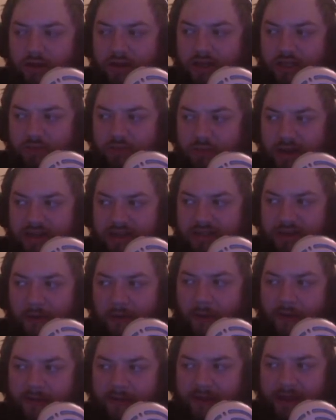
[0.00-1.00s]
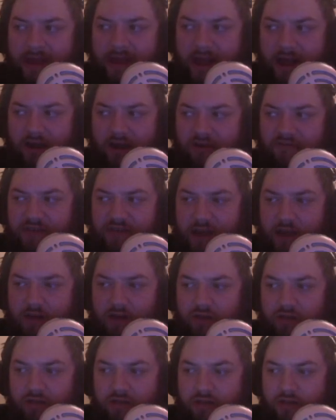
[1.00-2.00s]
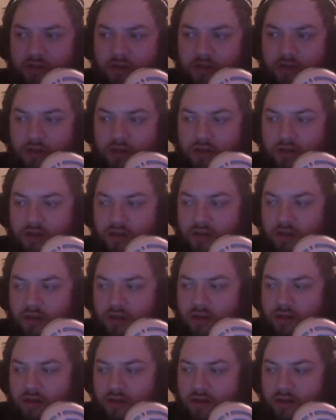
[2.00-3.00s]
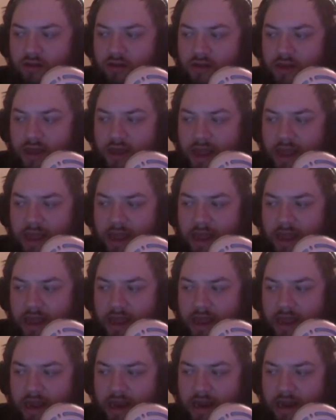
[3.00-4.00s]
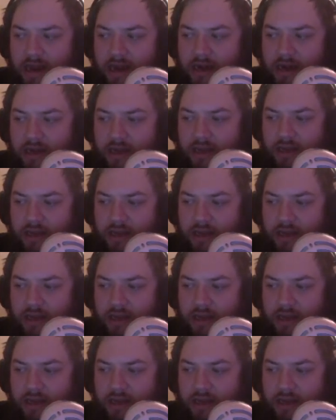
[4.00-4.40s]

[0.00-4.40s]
it's basically out of health, and